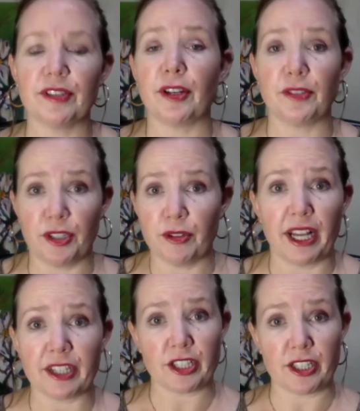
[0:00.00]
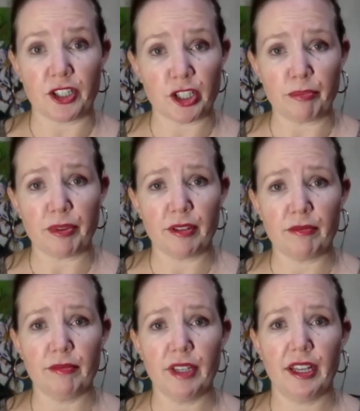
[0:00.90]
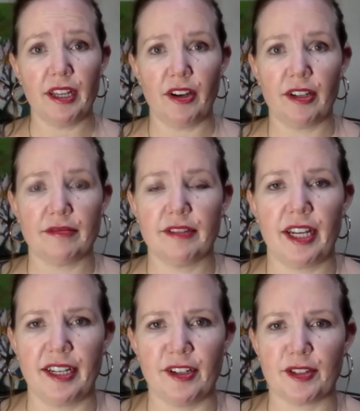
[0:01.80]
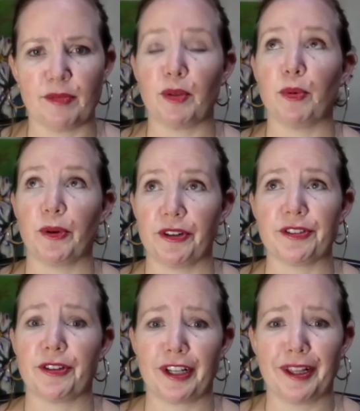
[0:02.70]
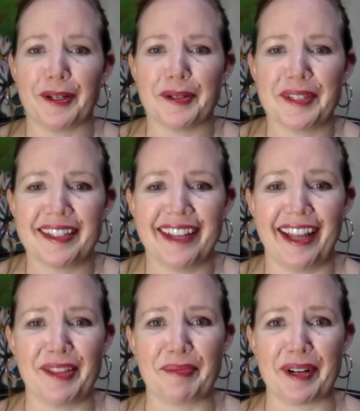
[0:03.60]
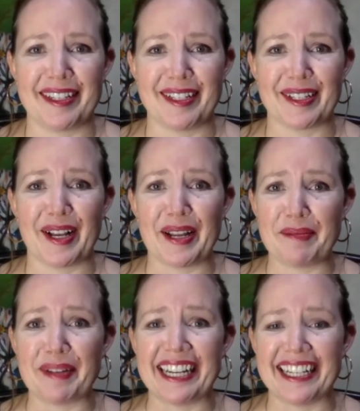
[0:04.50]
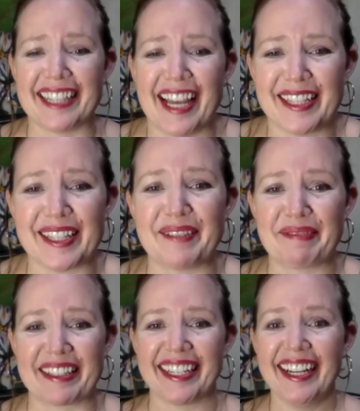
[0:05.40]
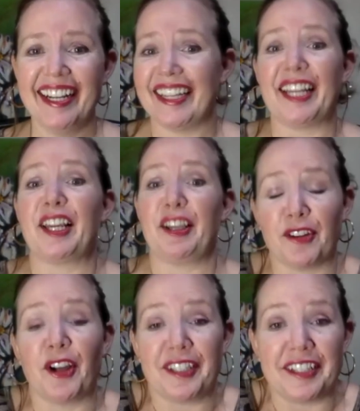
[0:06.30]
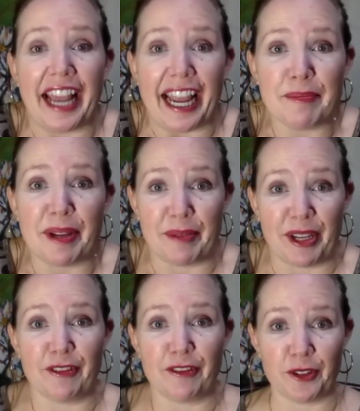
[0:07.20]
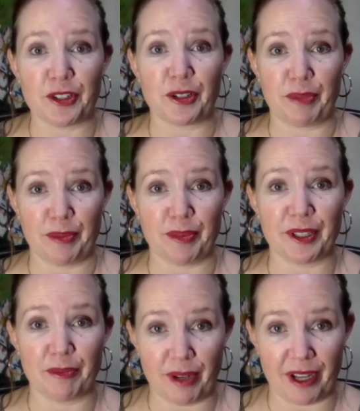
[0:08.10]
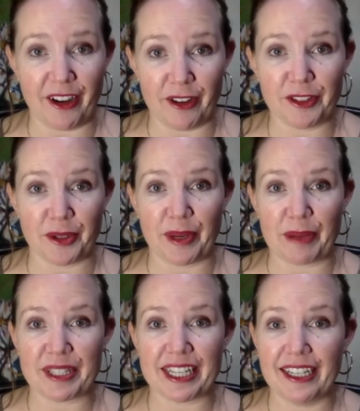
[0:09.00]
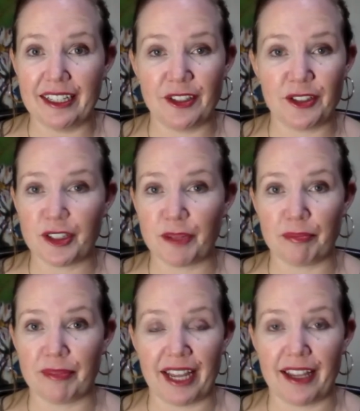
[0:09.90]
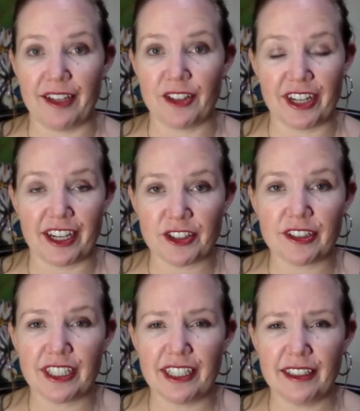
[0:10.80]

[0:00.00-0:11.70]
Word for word: Now, do you actually ship them I know some of the borders are closed at the present time. Is that something like if not today, maybe in future people can buy off your website and you ship not internationally?